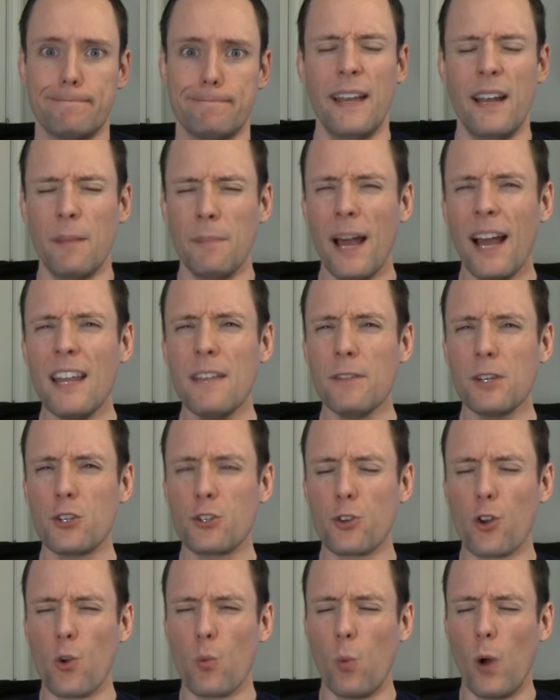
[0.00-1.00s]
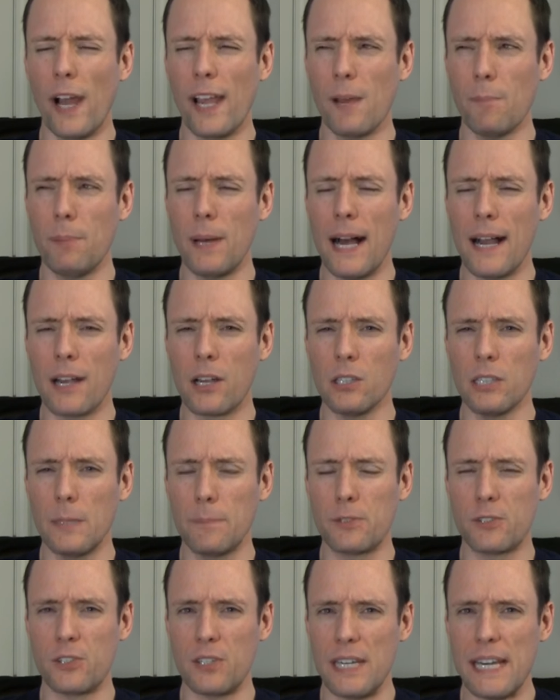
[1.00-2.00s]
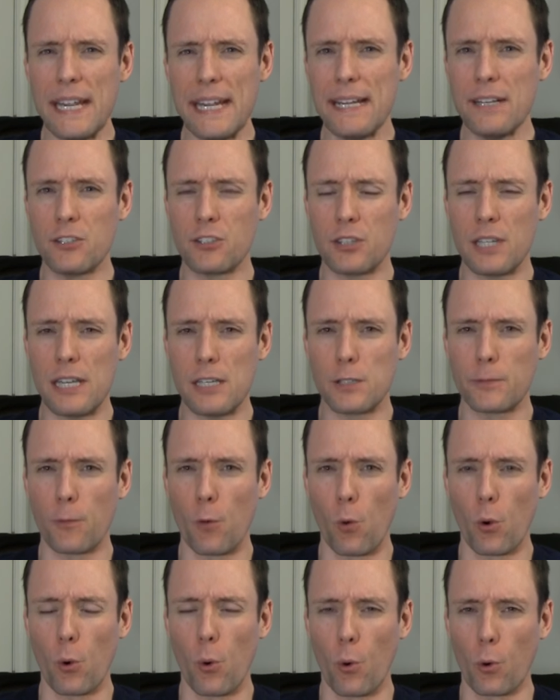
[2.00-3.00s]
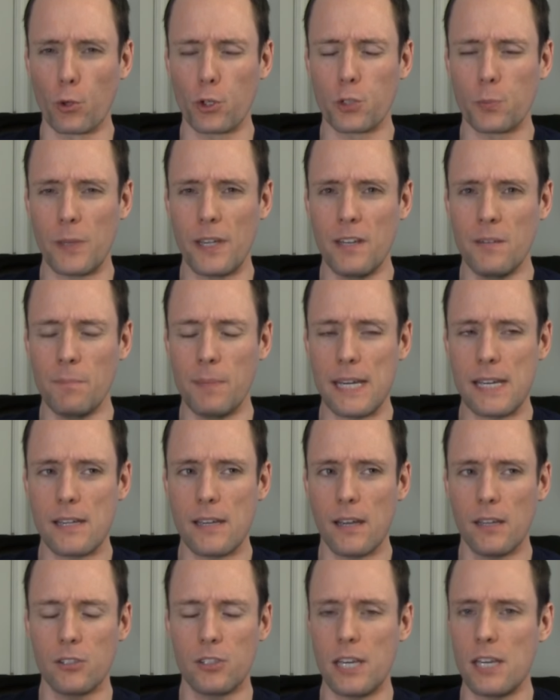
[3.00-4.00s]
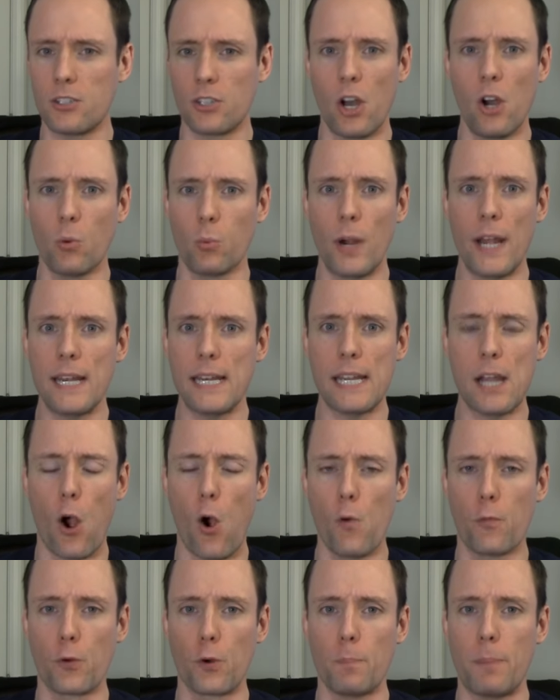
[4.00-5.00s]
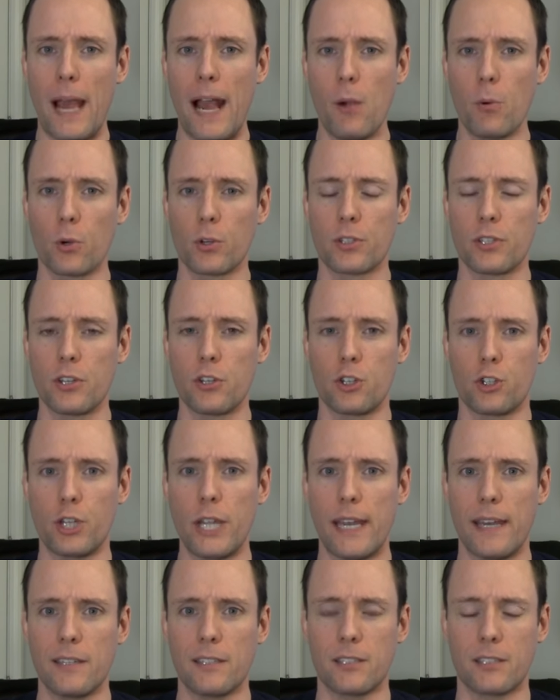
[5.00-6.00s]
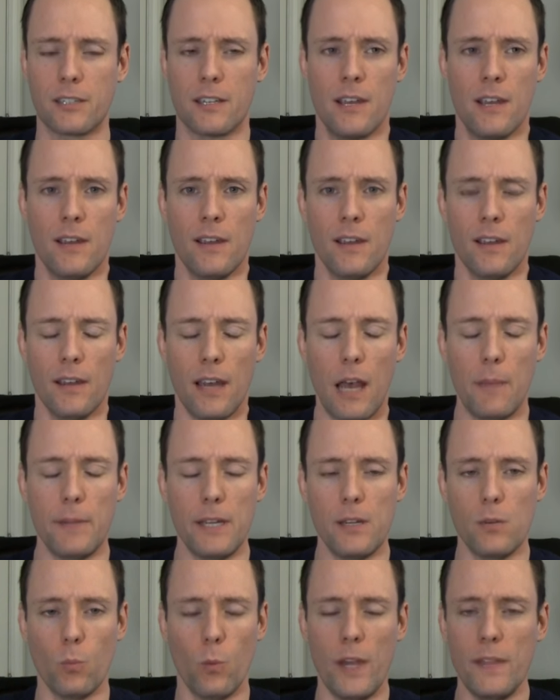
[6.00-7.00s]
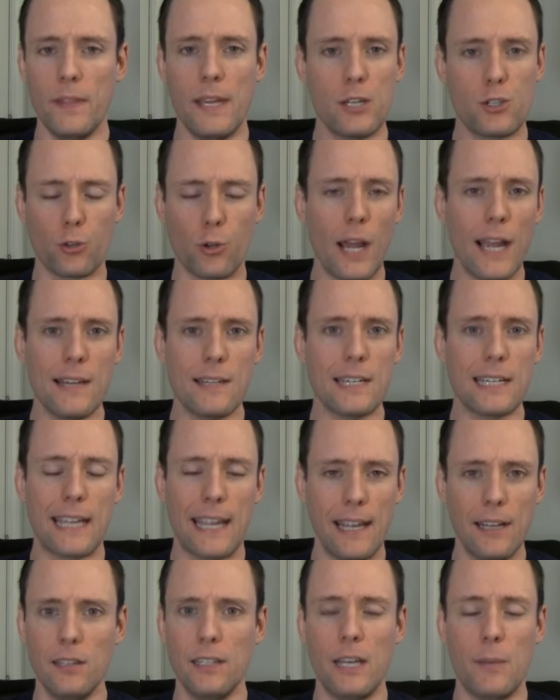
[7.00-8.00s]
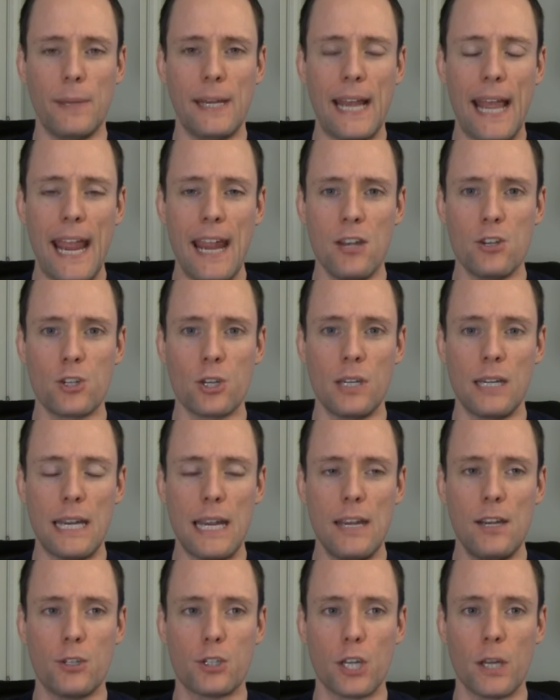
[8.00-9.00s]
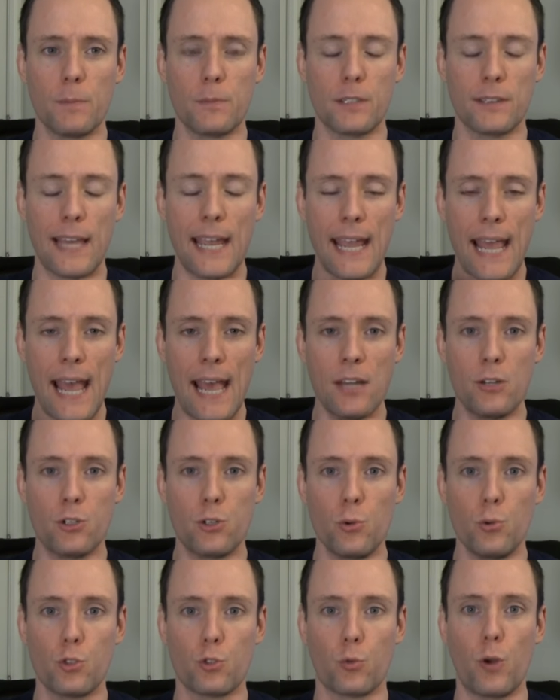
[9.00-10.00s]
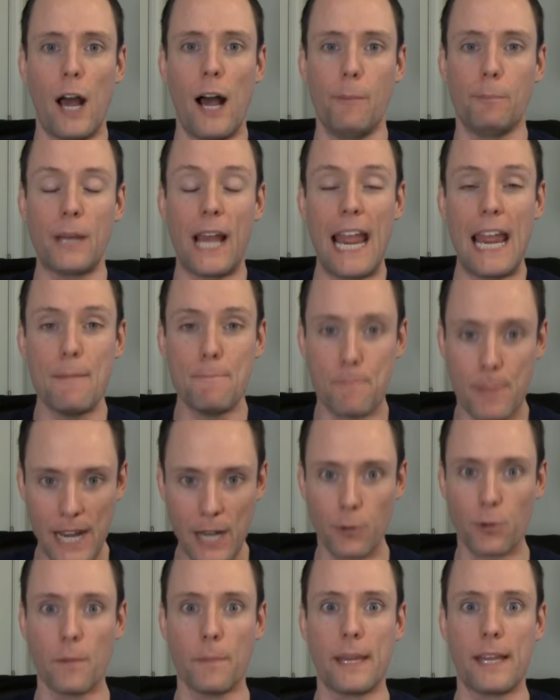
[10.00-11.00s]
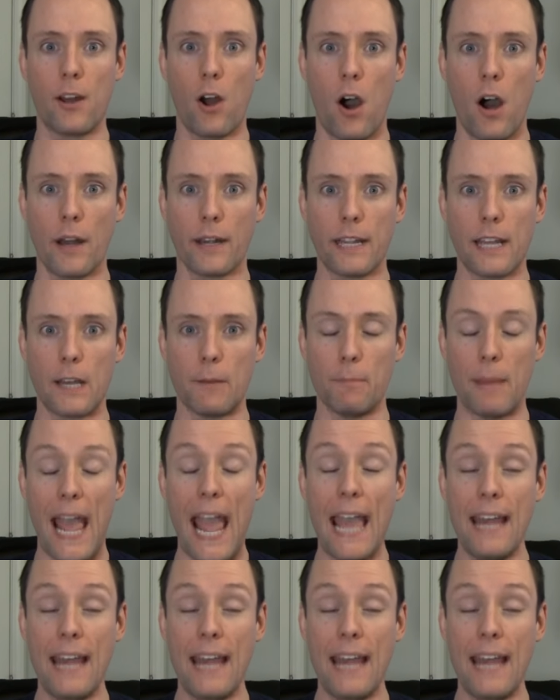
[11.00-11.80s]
And I'm not even sure why Apocalypse needs these four horsemen, because he's already overpowered to shit. I mean, when they tried to kill him in ancient Egypt, they had to drop a pyramid on him.